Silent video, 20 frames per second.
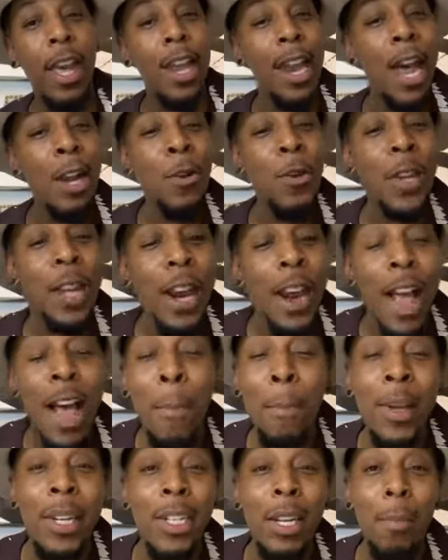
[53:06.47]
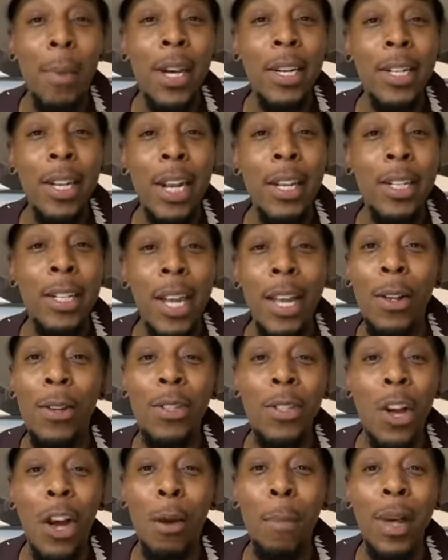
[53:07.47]
And I don't care how much somebody say,
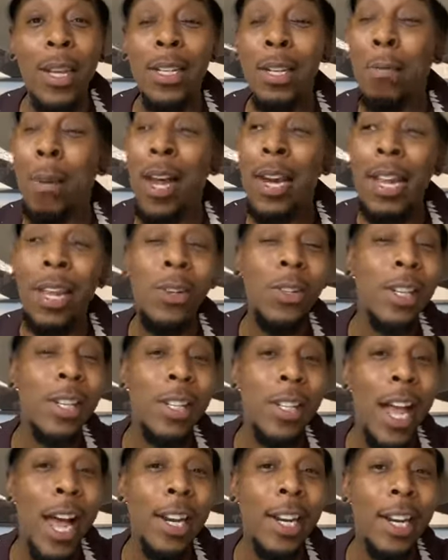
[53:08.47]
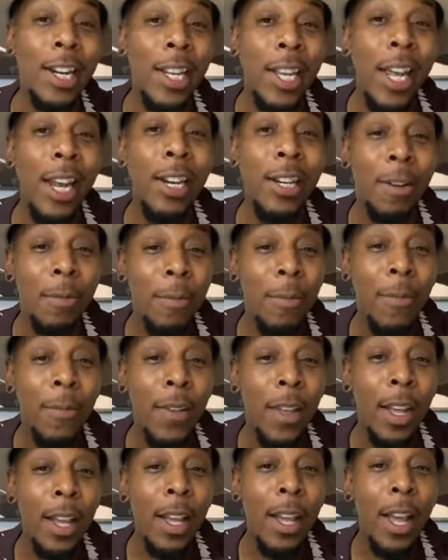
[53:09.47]
tell, talk about somebody else is not in the kingdom.
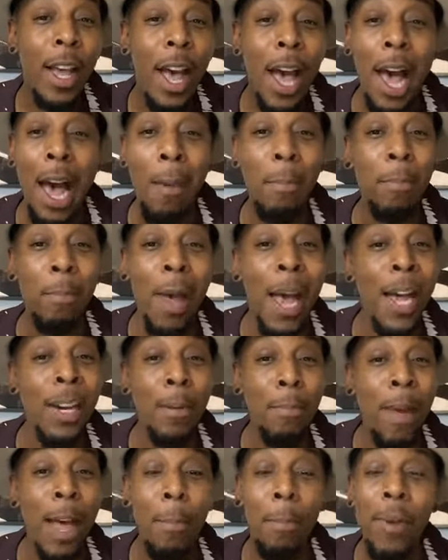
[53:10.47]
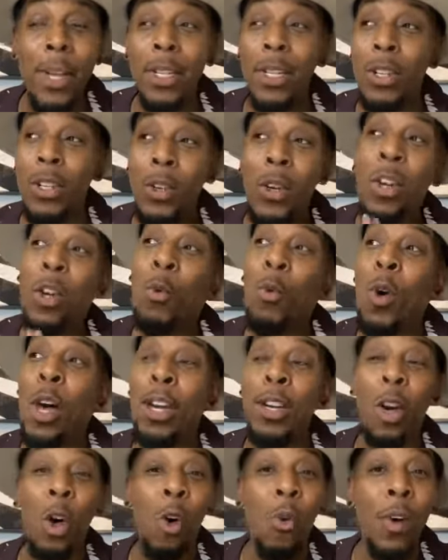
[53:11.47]
I'm minding my business. You're the
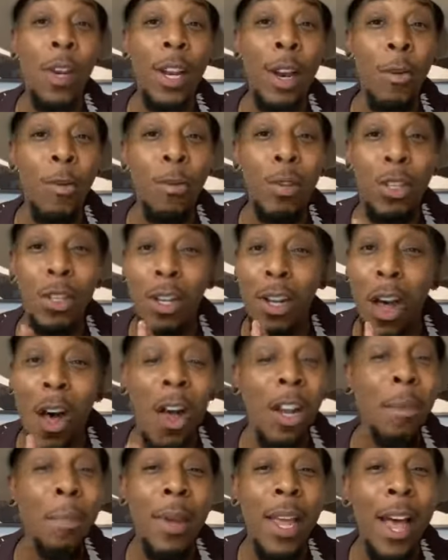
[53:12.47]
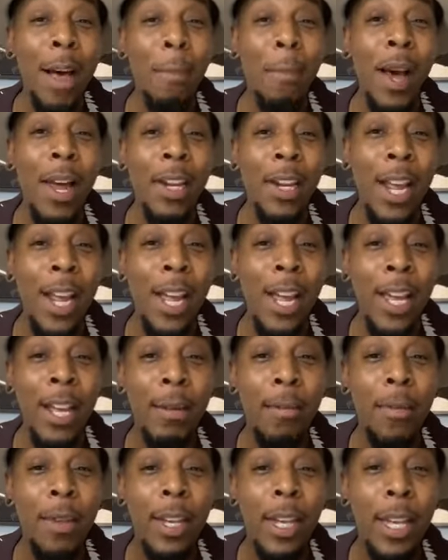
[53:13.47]
one over there calling me out my
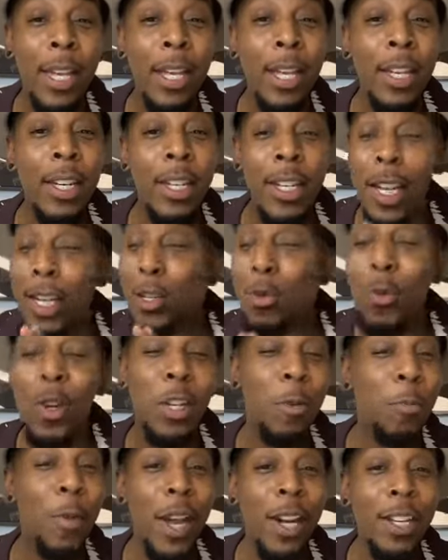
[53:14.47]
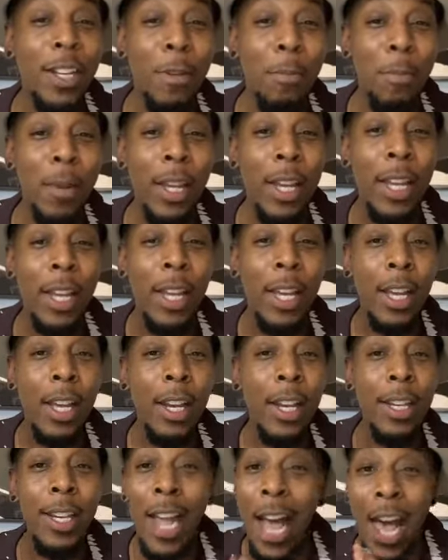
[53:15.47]
name, disrespecting me.
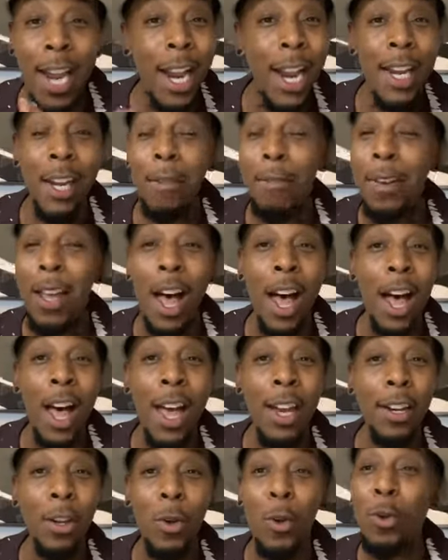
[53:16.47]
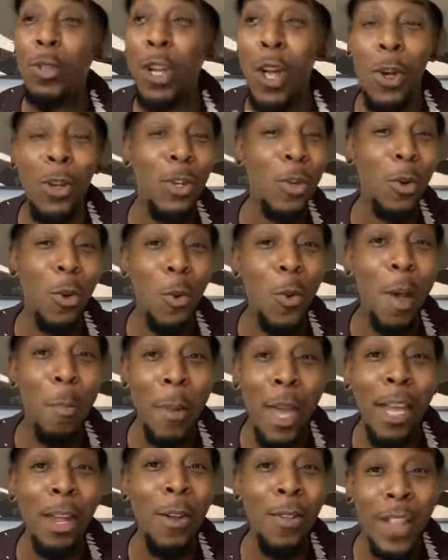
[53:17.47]
That ain't of God. Who told you? Who
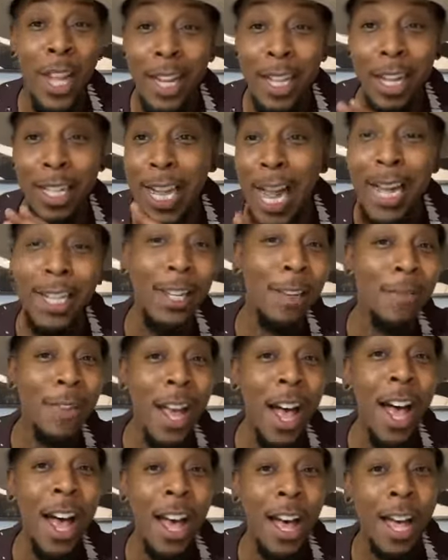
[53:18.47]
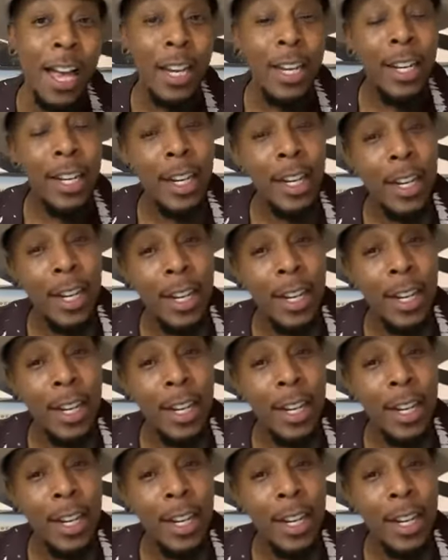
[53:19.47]
would make you think that that's of God?